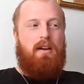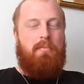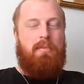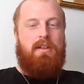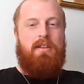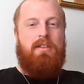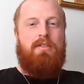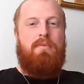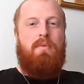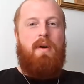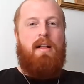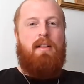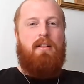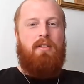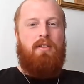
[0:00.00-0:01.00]
I'm going to
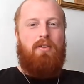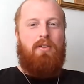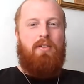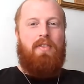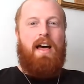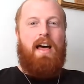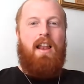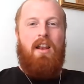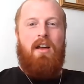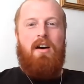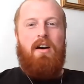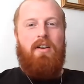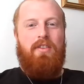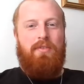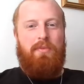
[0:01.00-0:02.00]
dwell on that
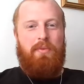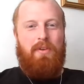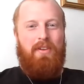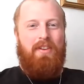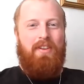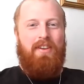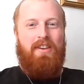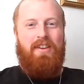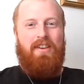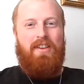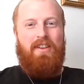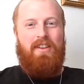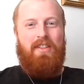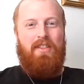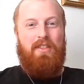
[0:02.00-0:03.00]
last one,
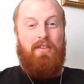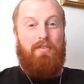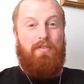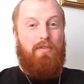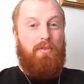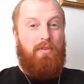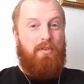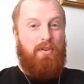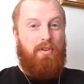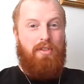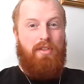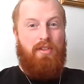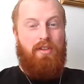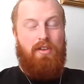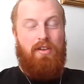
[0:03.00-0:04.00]
the 4th
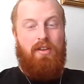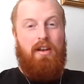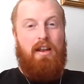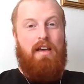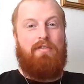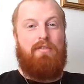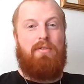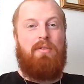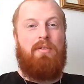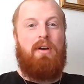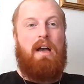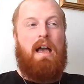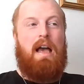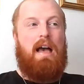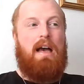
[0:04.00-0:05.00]
level,
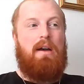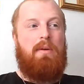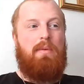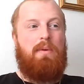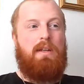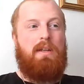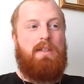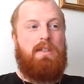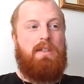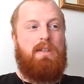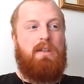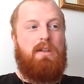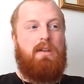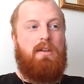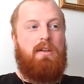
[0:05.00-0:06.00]
which,
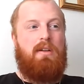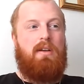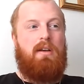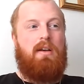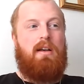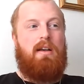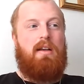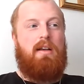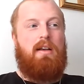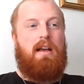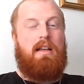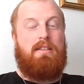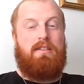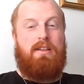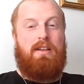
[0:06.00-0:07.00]

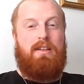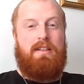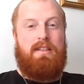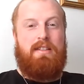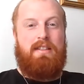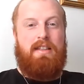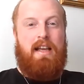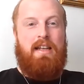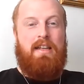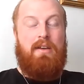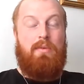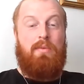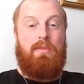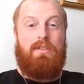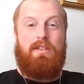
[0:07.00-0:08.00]
as I understand
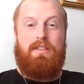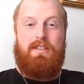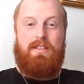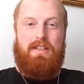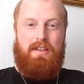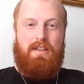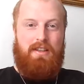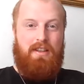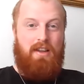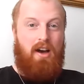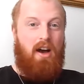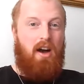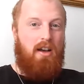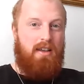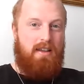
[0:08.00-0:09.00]
it, was considered the
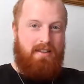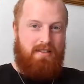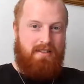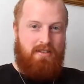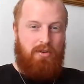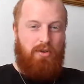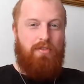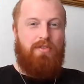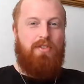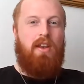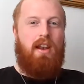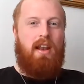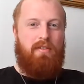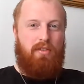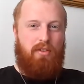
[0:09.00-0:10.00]
highest of
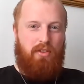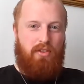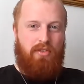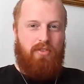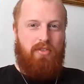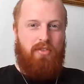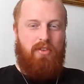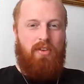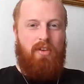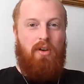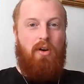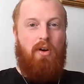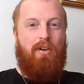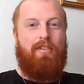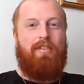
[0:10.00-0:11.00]
the levels
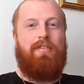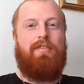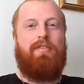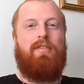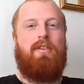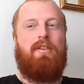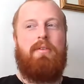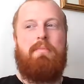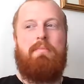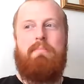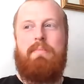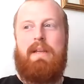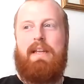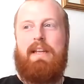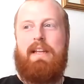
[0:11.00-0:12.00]
of
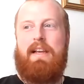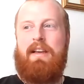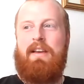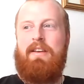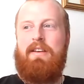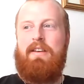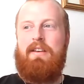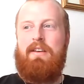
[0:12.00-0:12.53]
meaning.